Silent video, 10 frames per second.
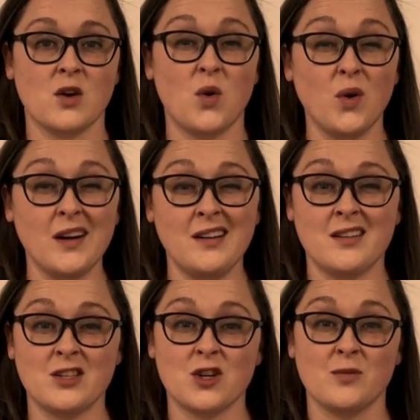according to
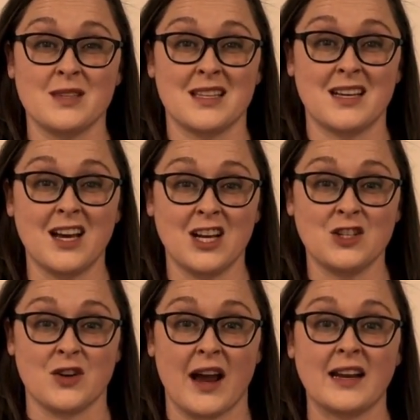the terms of the
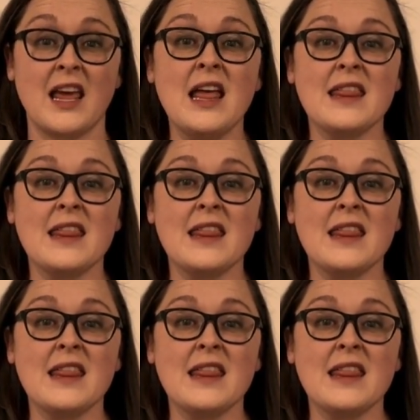contract,